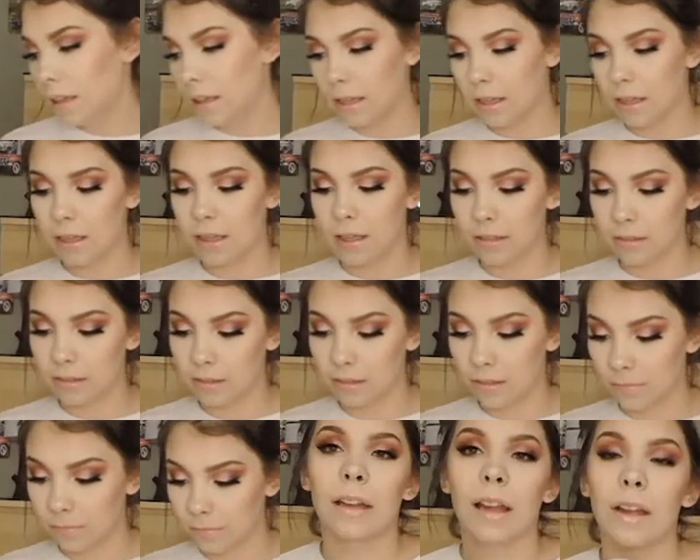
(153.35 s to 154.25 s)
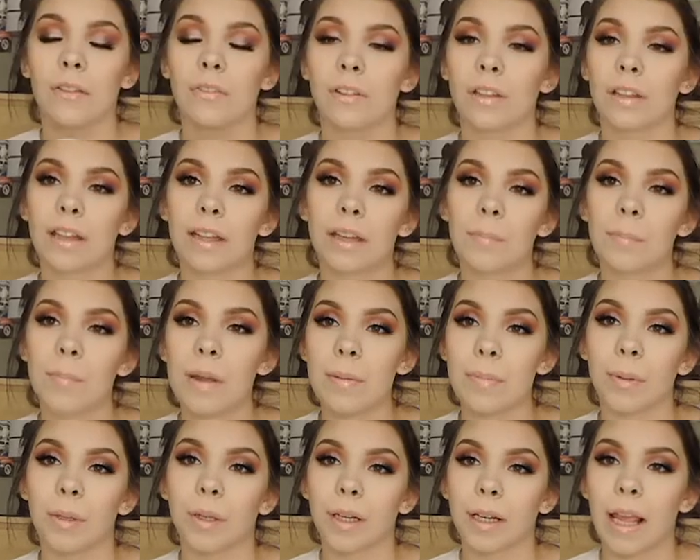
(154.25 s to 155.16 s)
is, I feel like
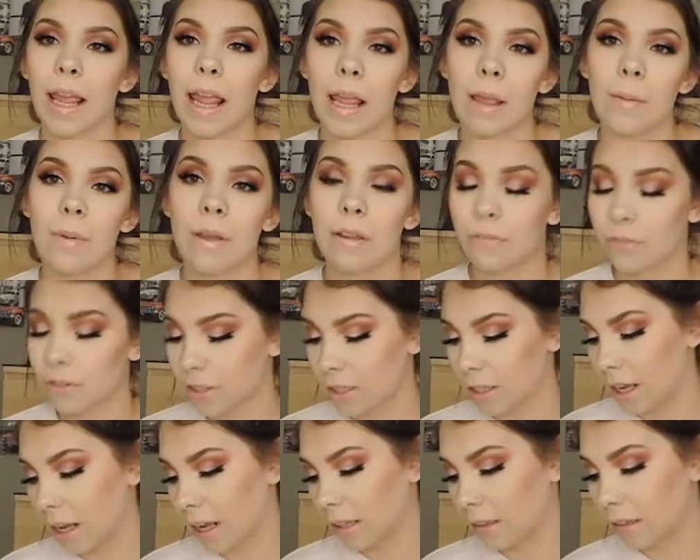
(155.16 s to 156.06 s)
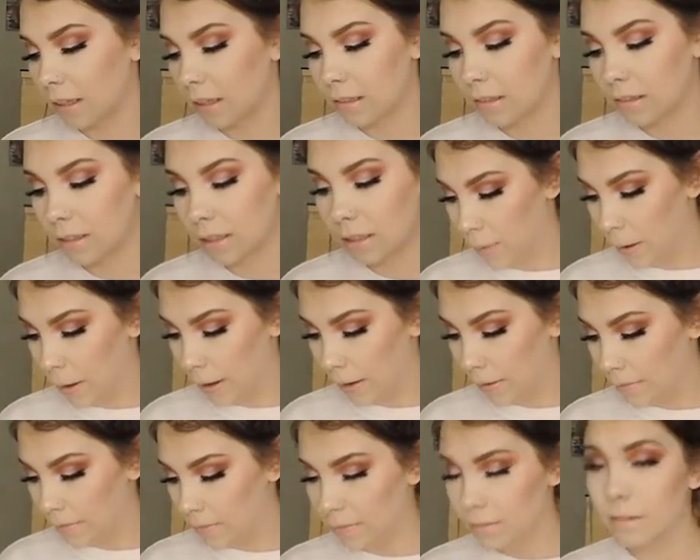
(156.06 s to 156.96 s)
people are gonna hate me for saying this,
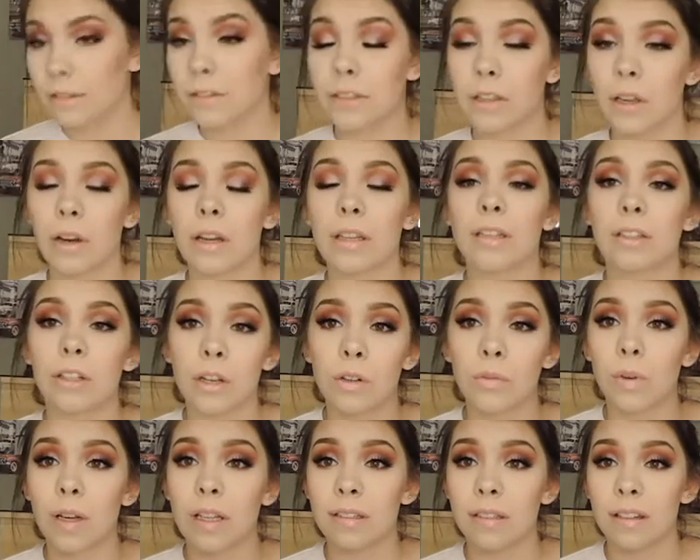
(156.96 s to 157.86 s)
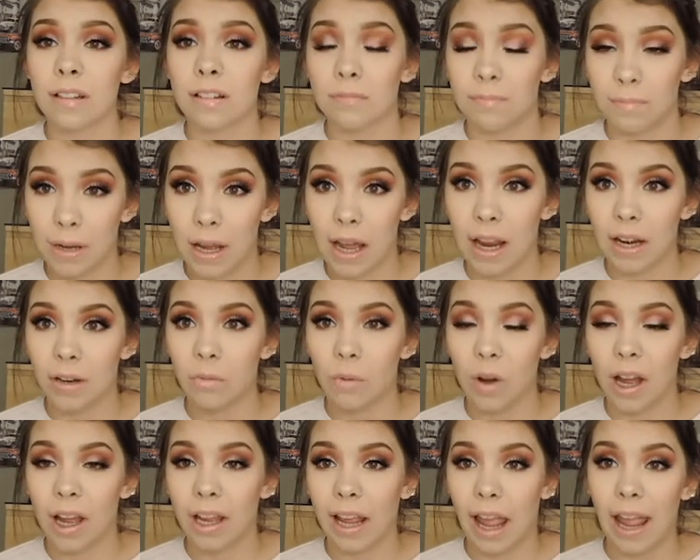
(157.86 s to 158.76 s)
but there is a good reason behind
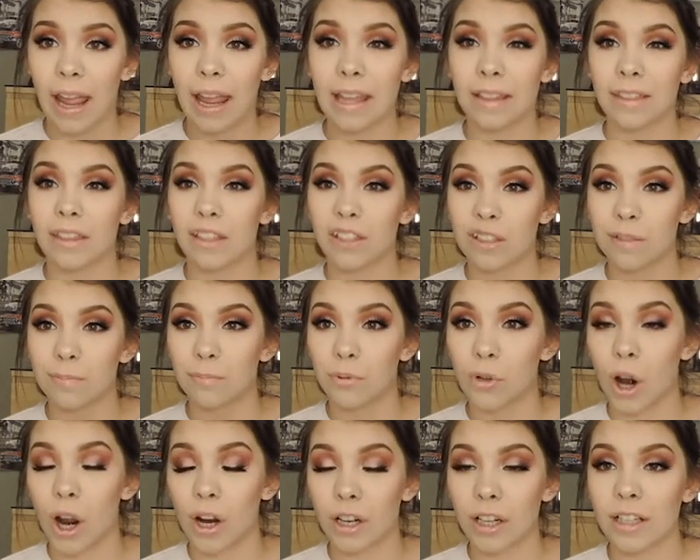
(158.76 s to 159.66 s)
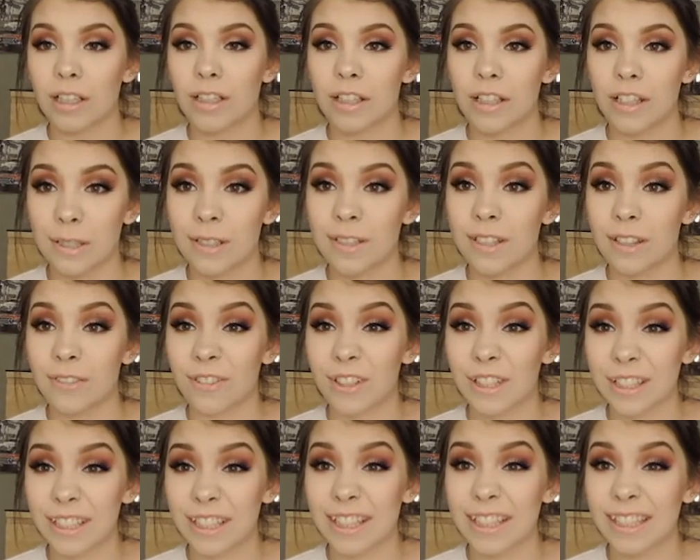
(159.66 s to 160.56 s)
why I hate this product
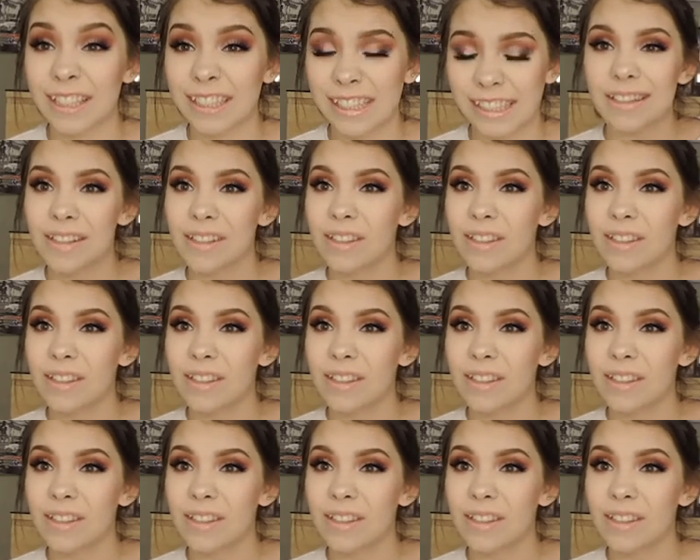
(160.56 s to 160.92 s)
specifically.